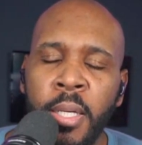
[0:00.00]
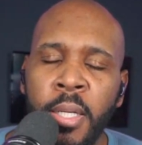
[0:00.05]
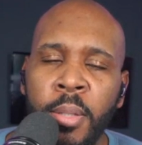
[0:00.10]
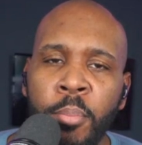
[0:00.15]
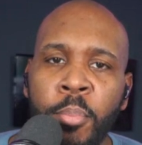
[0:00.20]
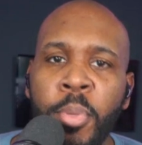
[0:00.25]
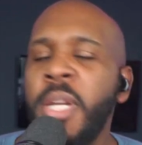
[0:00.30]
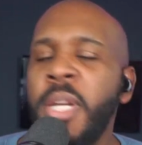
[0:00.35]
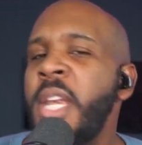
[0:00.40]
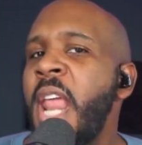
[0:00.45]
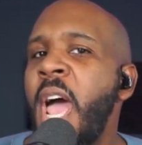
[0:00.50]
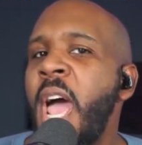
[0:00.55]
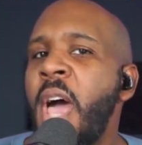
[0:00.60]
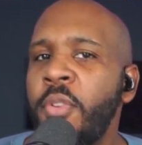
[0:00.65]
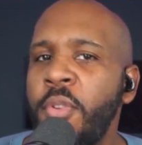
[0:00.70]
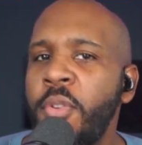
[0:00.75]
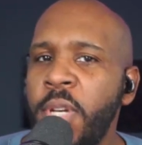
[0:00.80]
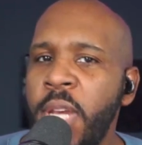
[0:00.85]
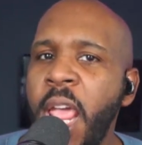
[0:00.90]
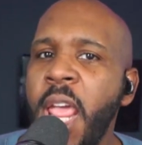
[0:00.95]
But now
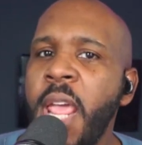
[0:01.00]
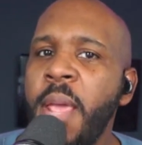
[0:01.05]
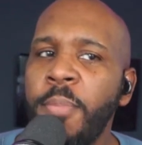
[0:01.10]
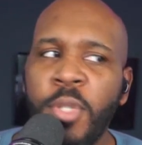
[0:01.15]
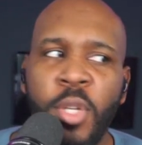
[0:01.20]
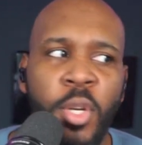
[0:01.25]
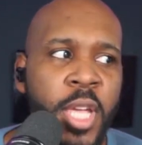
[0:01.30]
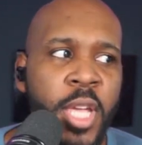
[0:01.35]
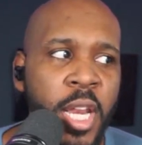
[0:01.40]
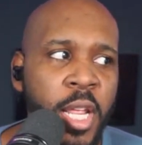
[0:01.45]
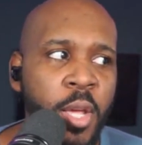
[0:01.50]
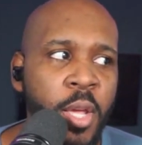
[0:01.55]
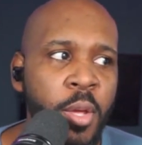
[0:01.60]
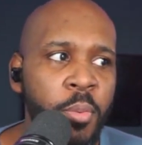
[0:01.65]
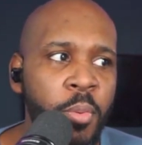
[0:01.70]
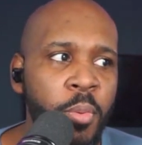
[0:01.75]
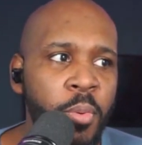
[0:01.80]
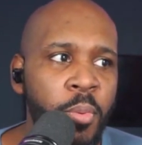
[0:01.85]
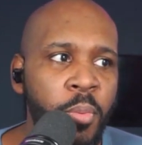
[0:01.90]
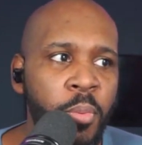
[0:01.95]
their names are getting
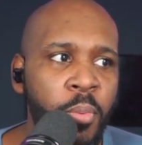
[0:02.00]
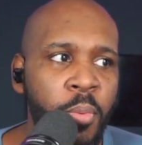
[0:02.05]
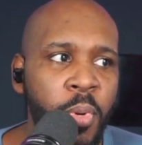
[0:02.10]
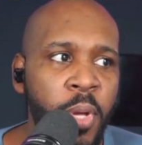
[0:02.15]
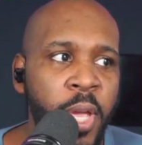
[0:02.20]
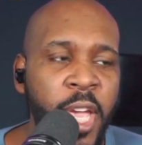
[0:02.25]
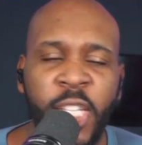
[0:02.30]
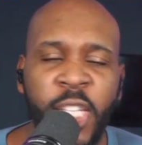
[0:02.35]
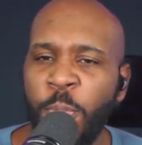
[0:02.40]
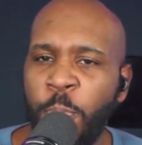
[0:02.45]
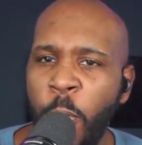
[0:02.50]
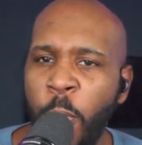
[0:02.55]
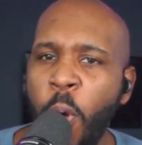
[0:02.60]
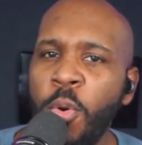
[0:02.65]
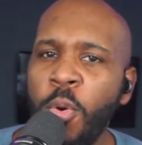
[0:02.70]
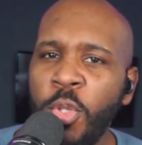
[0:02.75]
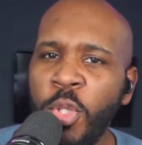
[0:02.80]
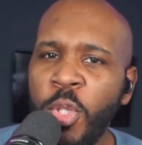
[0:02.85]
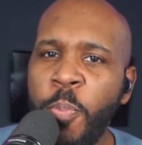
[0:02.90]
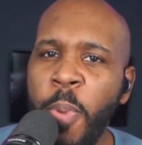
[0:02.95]

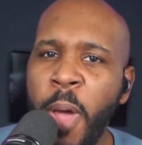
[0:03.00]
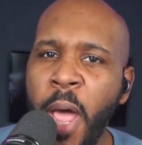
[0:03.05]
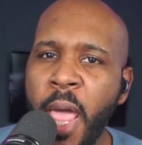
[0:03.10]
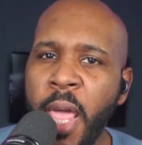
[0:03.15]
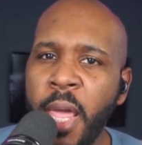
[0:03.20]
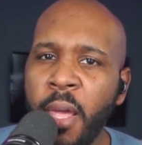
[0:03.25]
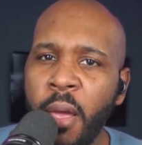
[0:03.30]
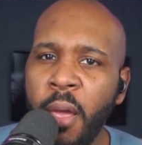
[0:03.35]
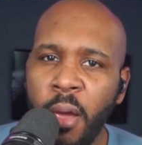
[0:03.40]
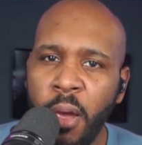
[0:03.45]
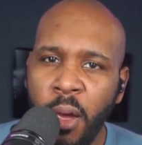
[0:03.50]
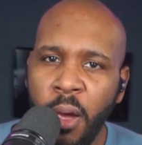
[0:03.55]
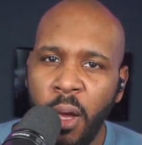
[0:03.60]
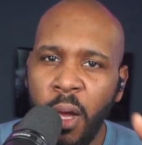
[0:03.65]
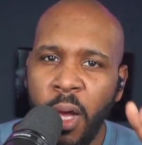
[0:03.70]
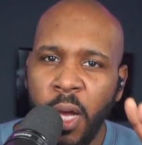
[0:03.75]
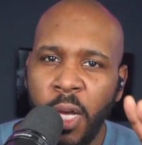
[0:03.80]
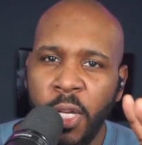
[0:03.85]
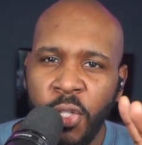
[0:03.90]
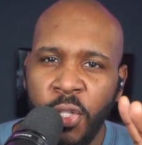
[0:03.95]
exposed by
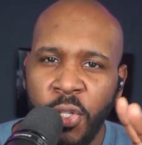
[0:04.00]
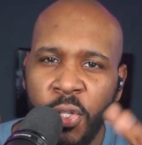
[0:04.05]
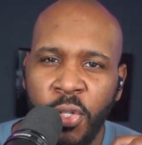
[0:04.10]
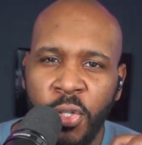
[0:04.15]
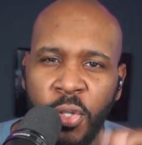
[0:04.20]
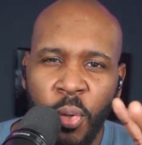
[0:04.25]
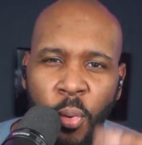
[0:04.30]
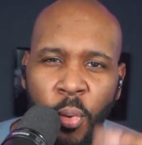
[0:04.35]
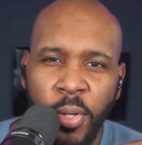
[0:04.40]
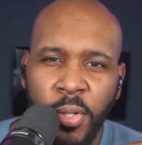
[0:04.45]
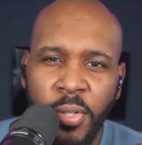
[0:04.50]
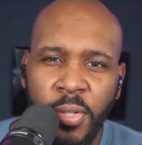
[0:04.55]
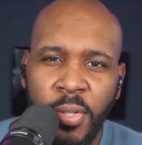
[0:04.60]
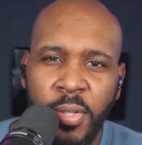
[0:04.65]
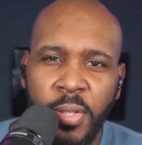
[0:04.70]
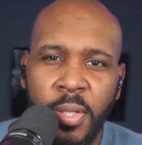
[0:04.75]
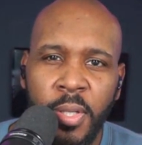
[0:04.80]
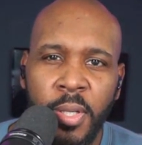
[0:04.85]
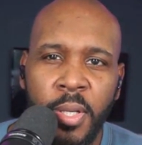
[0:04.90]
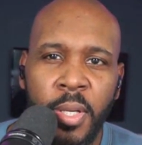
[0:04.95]
a source.